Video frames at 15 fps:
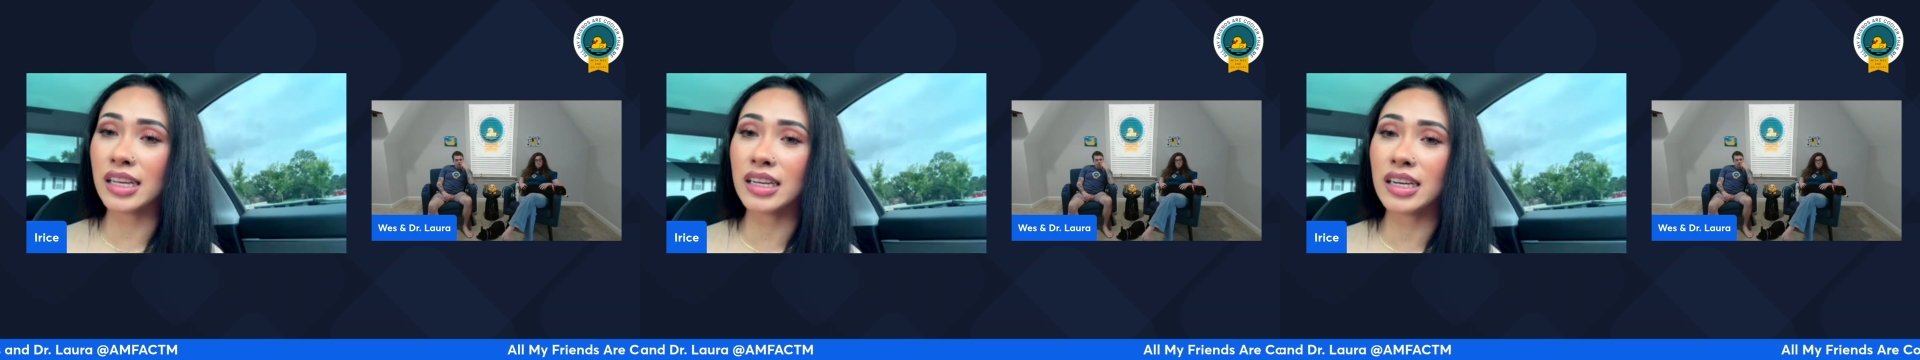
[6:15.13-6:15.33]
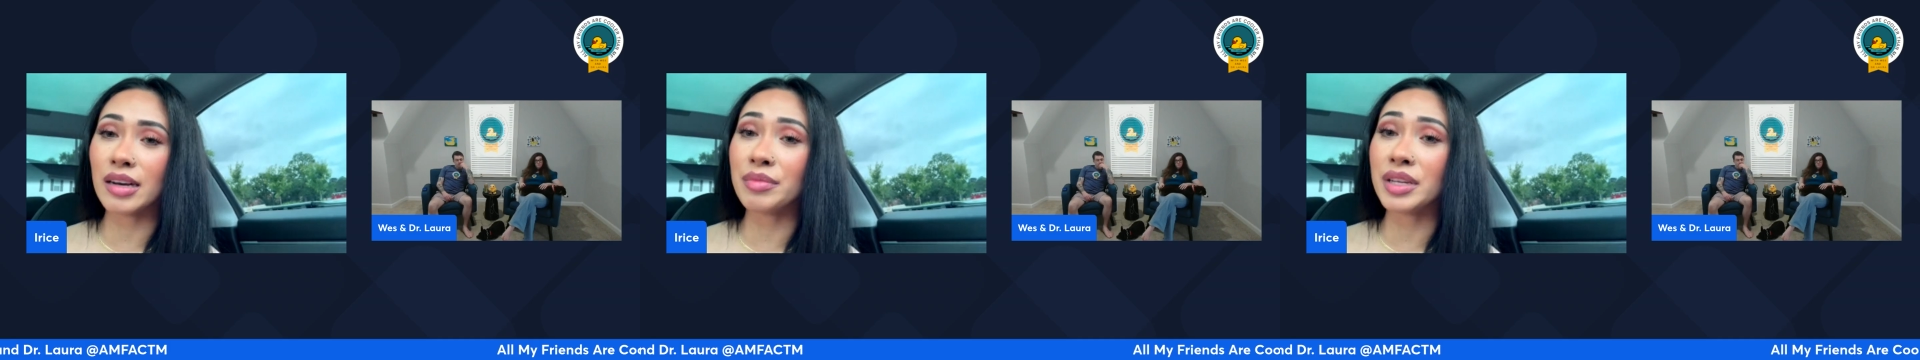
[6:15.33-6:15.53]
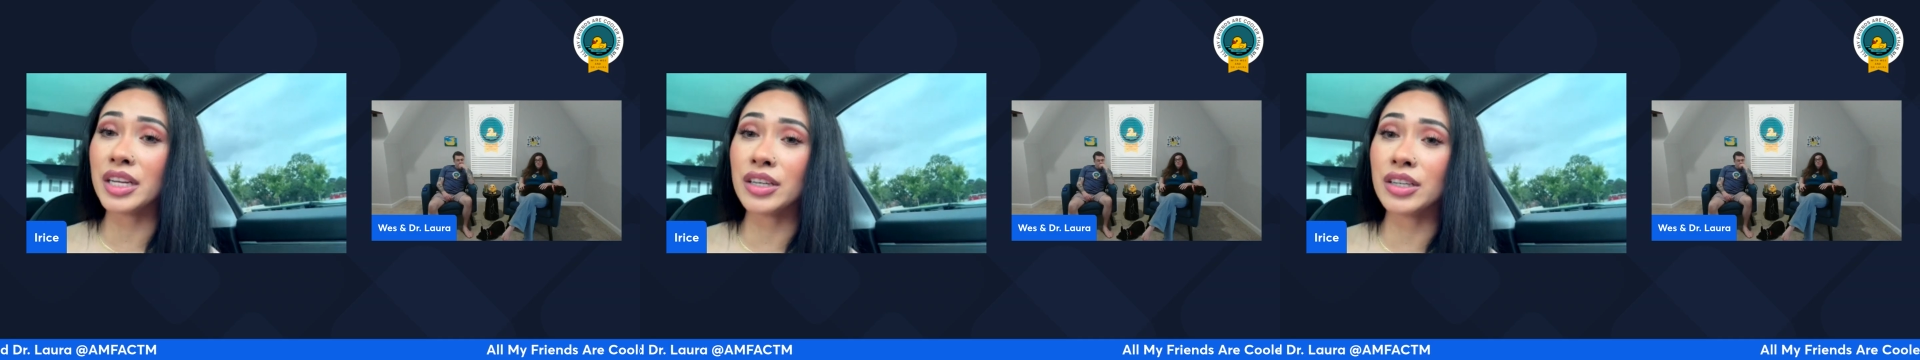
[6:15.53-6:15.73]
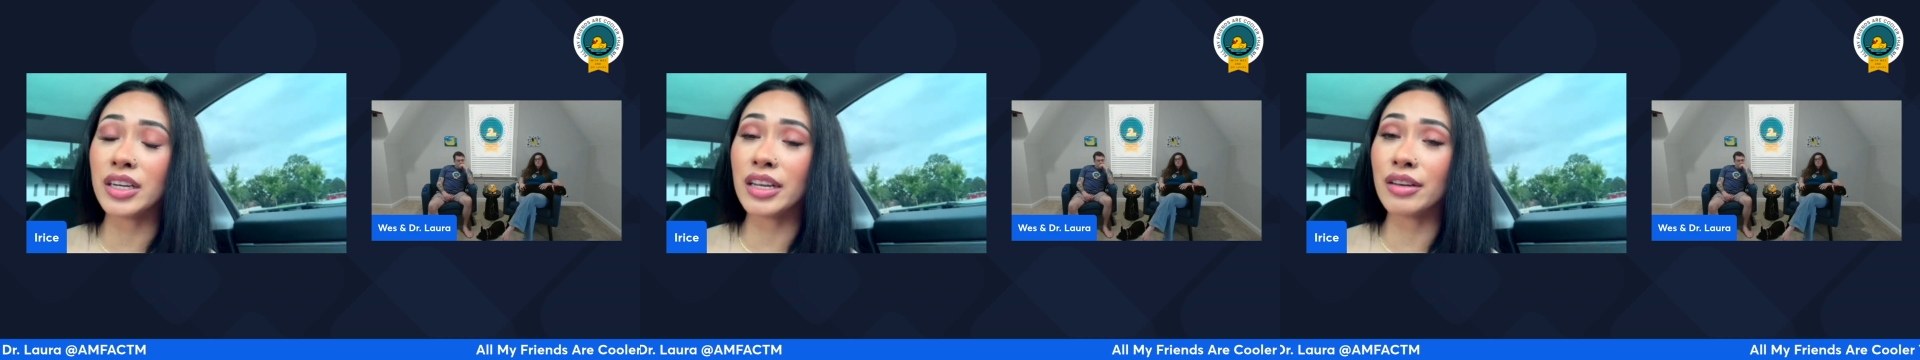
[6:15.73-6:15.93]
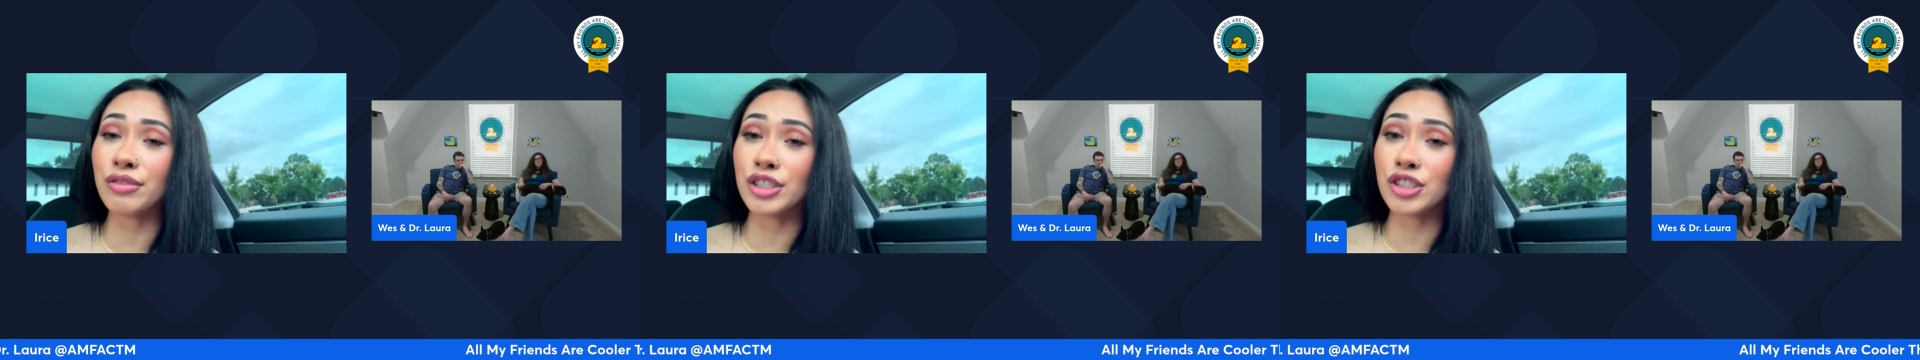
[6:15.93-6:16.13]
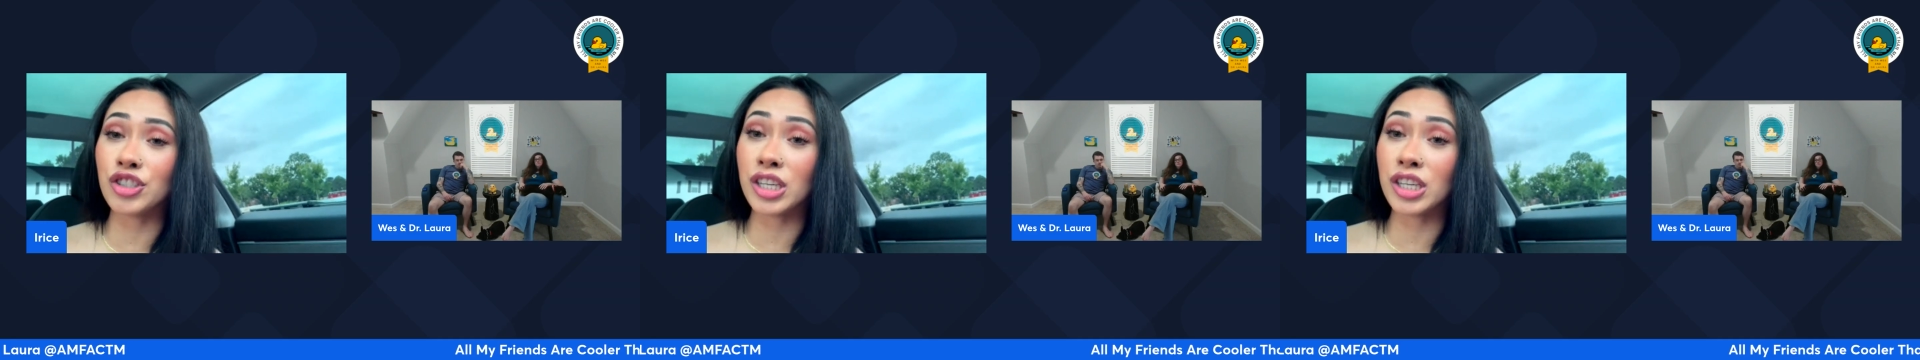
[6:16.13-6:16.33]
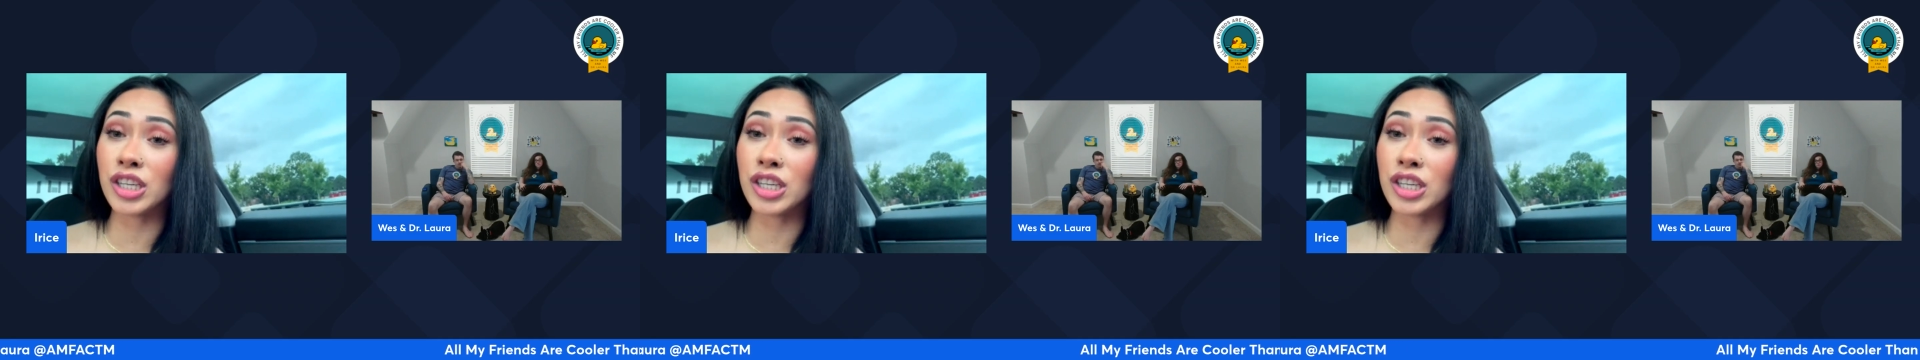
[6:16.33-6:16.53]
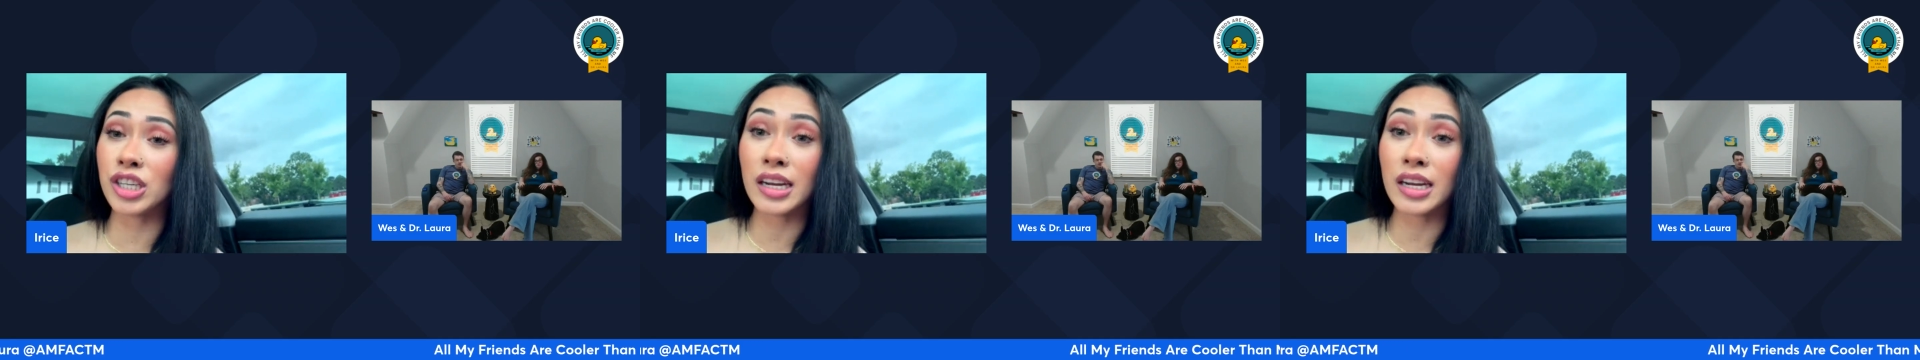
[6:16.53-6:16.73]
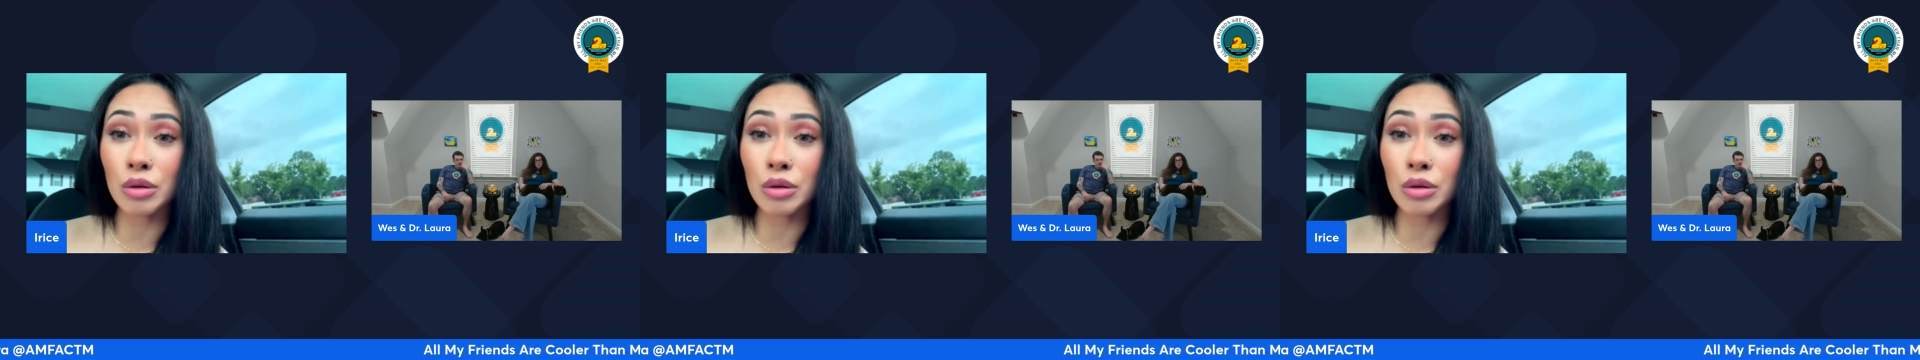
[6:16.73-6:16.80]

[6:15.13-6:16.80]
And I'm here in Virginia now,